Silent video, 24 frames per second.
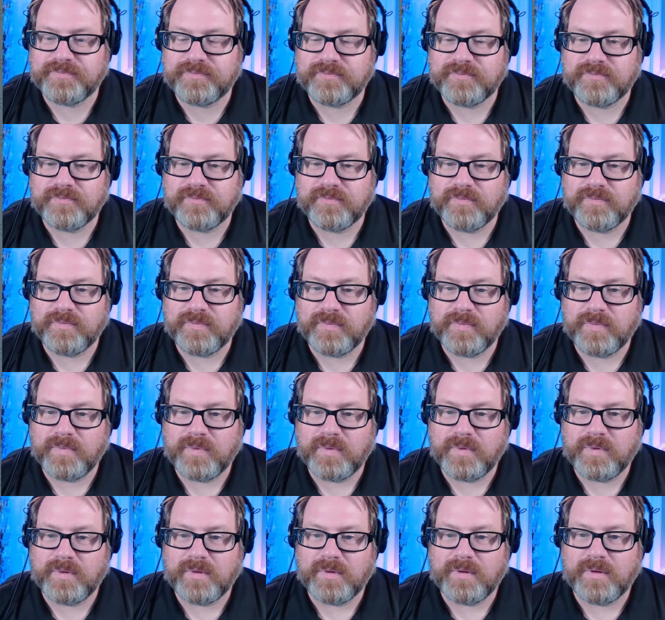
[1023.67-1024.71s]

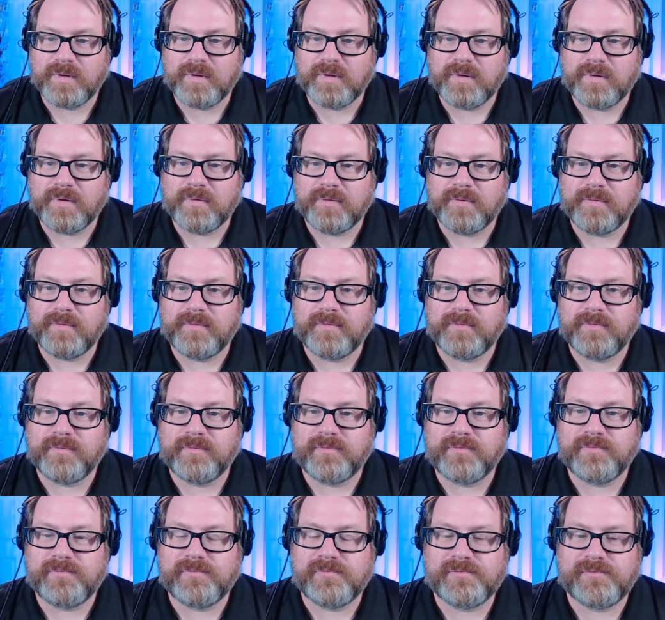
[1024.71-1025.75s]

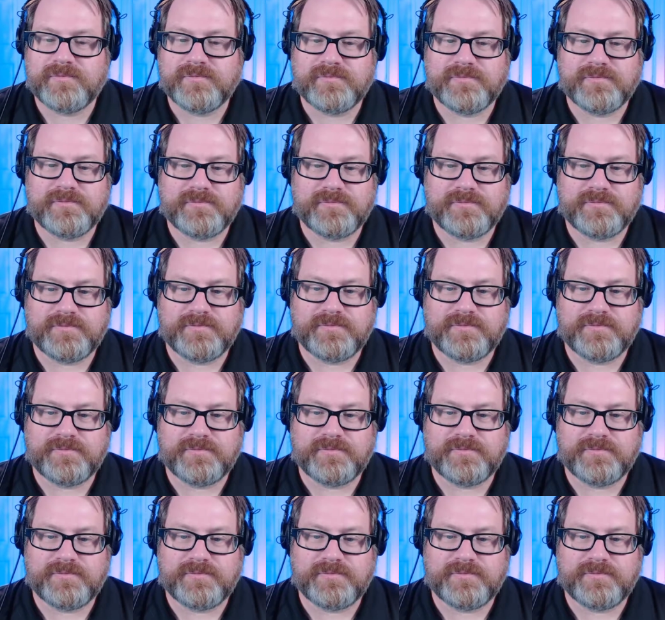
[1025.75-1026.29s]
Nothing is said.